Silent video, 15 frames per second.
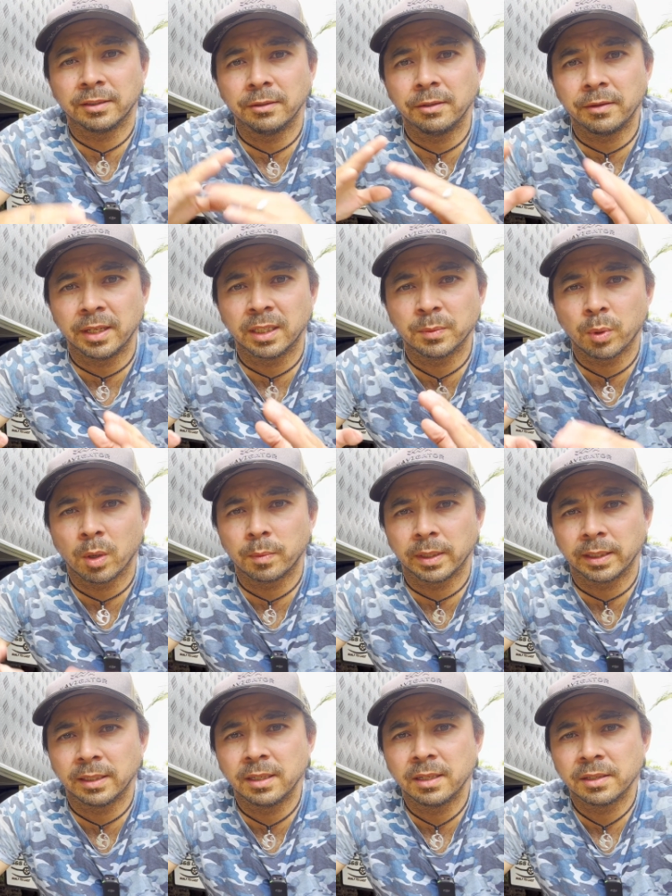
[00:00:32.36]
things
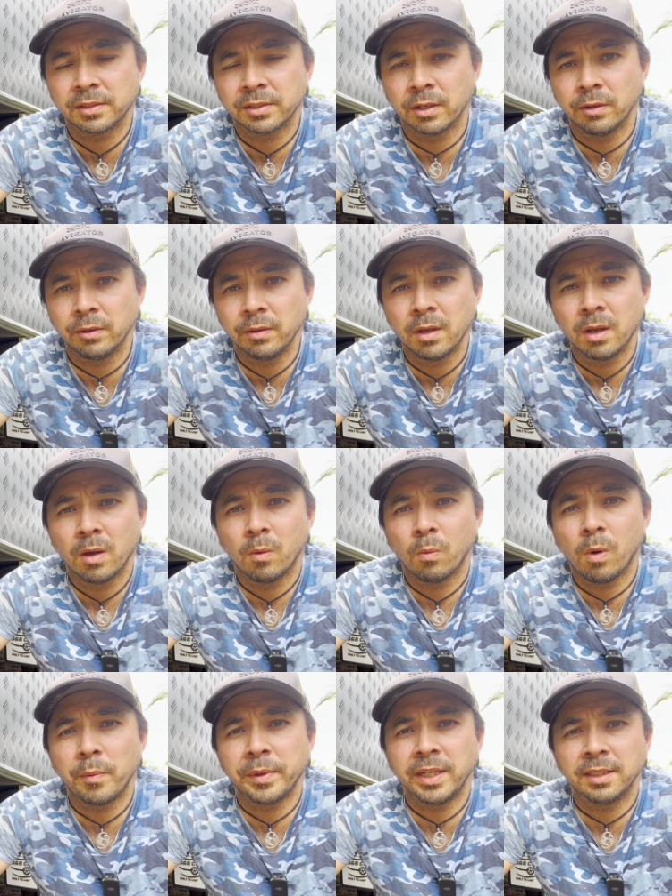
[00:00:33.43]
properly. So
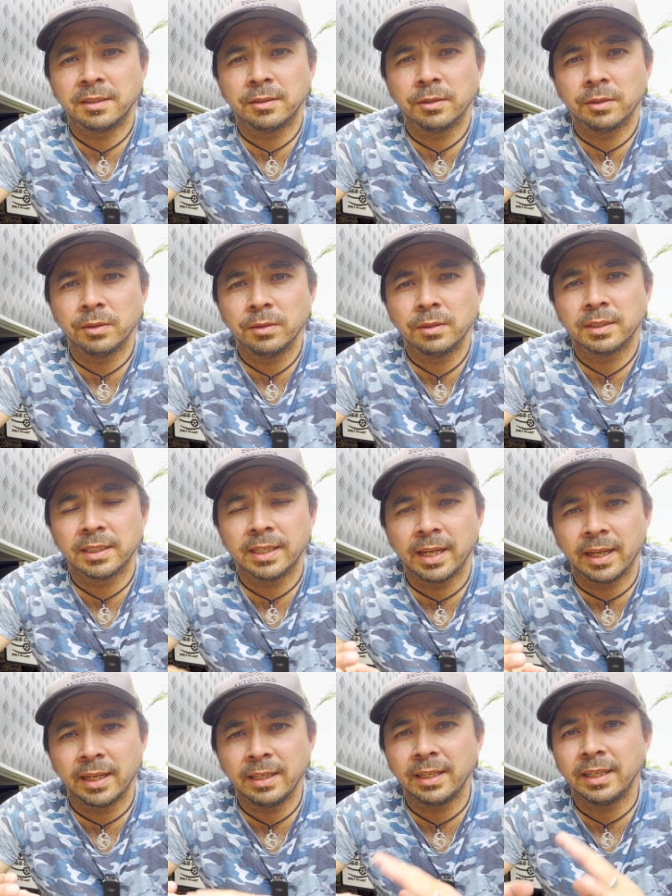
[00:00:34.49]
what we need to do
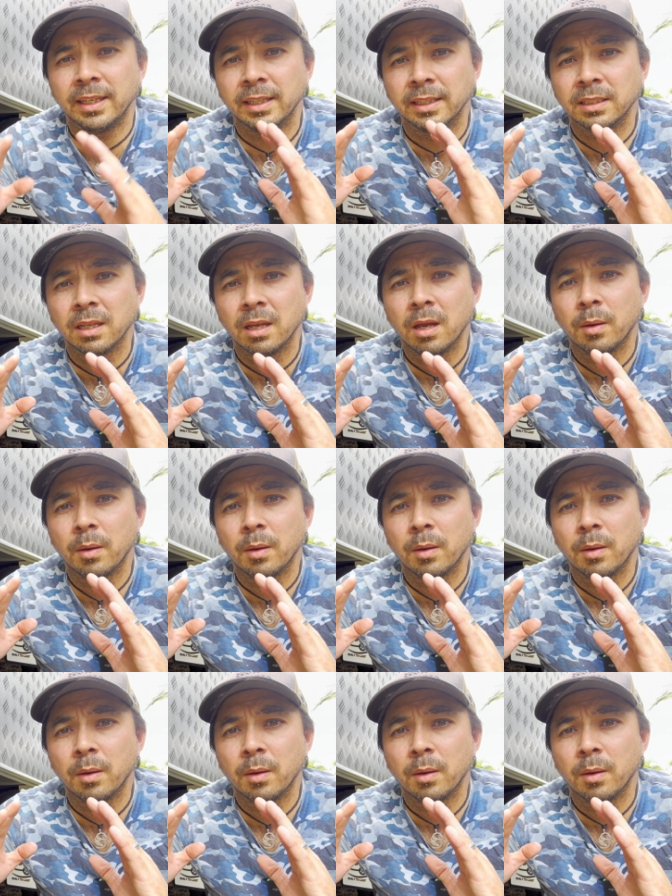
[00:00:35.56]
today is